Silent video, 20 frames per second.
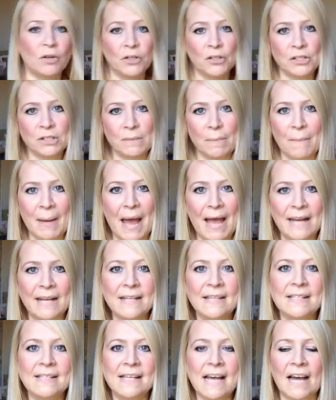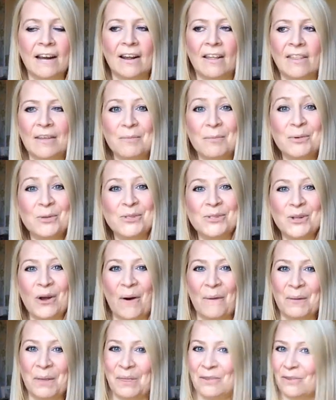on to some pens, and I think we'll
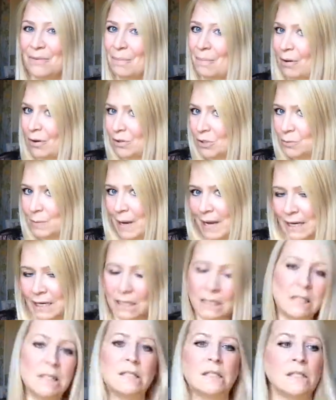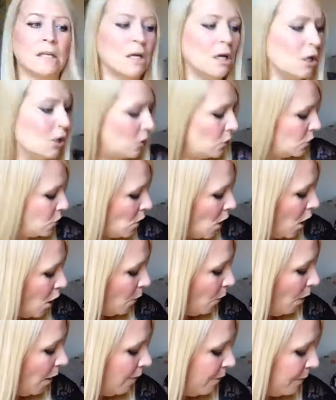start with some posh pens.
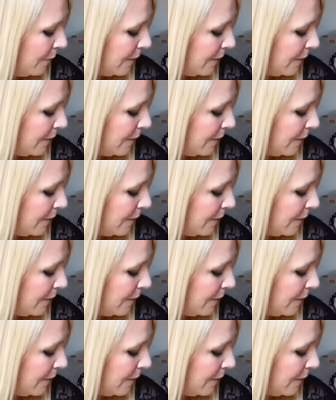So I've